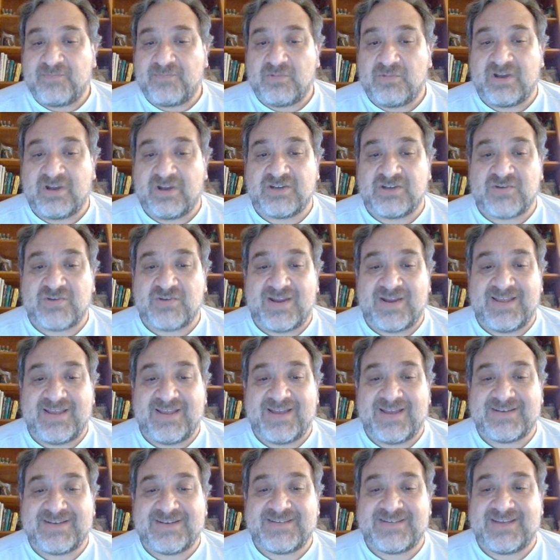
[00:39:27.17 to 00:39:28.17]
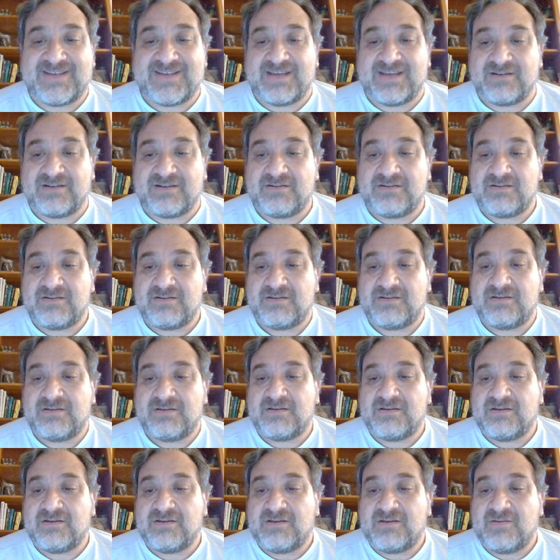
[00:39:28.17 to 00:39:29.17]
We're going to try and get 10
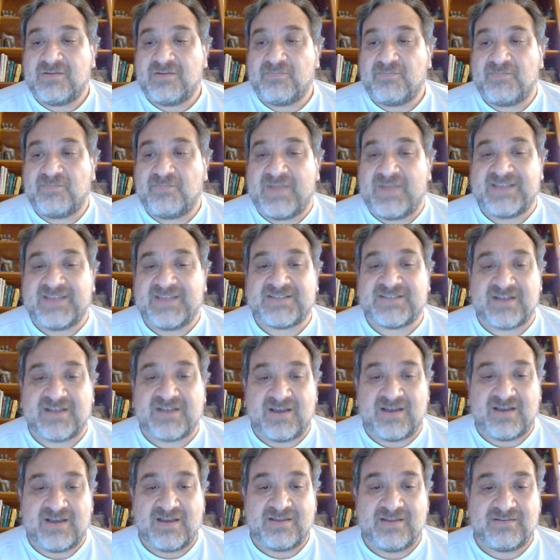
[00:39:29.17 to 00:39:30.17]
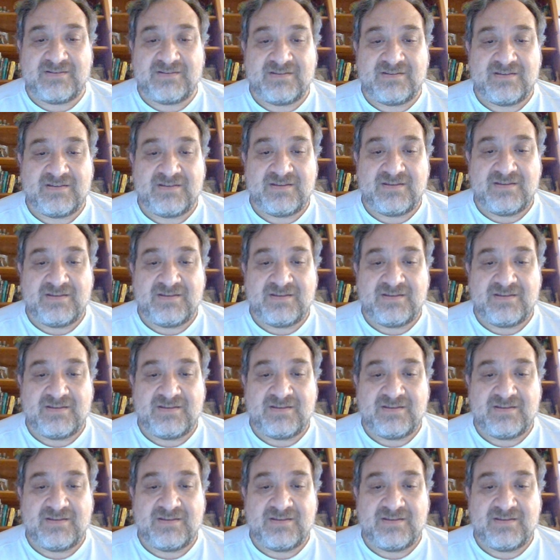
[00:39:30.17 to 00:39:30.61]
based on